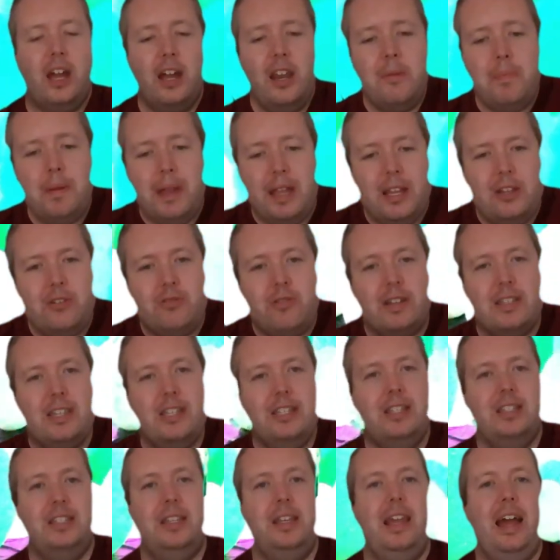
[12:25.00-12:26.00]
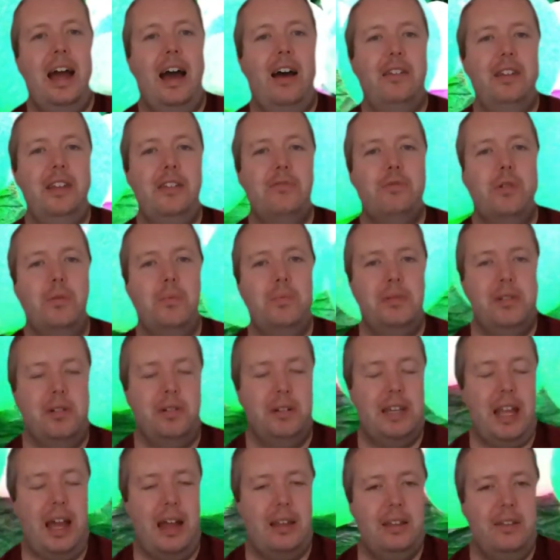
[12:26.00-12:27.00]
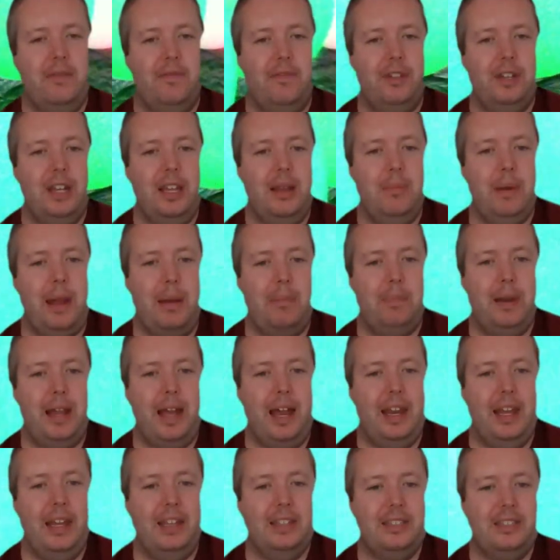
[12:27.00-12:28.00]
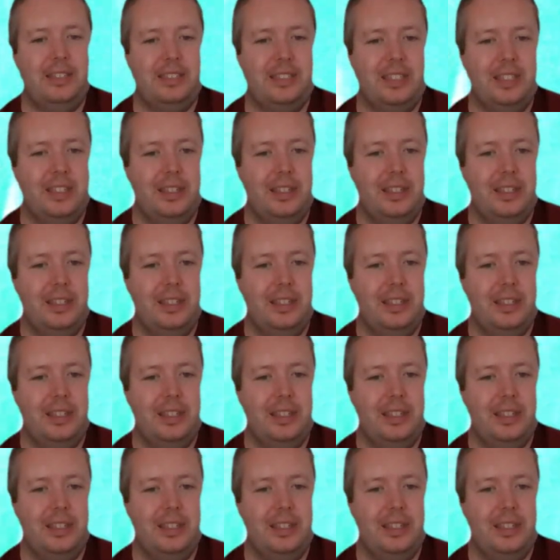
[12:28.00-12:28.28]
going to be interesting to see how these rooms are adapted for TeamLab Planets.